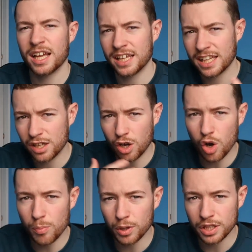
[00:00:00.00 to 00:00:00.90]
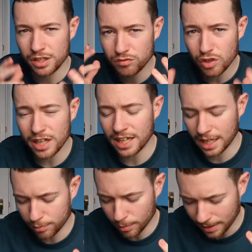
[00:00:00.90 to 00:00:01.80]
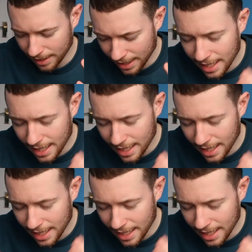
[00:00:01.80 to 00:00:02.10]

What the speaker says: and get your whole body regulating properly.